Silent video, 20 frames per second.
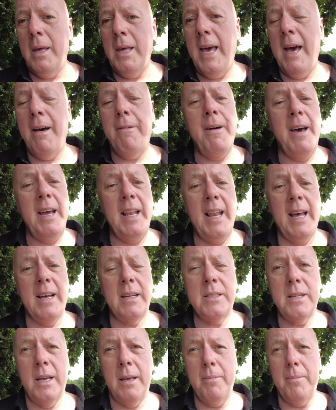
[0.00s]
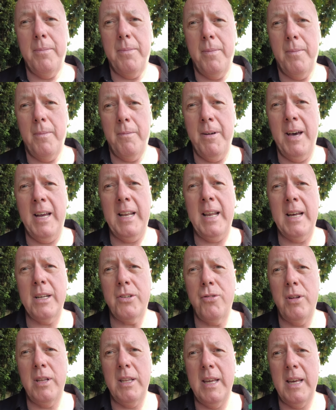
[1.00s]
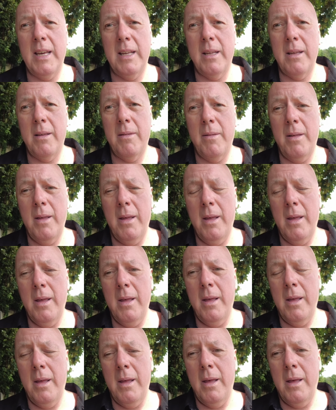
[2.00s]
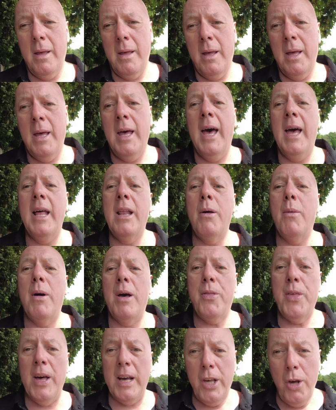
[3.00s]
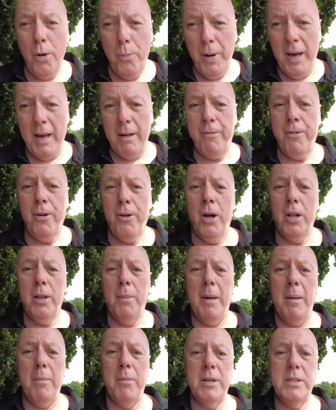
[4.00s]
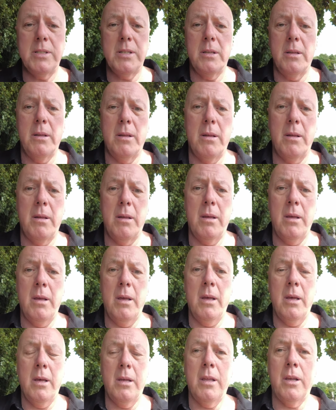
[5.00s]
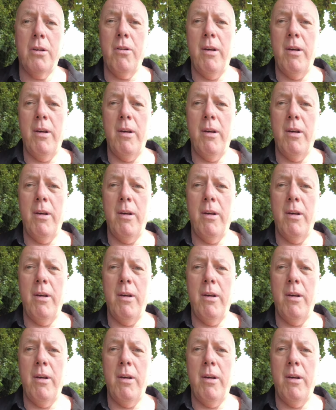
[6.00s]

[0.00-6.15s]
actor indeed. Anyway, thank you Brian for all the memories and the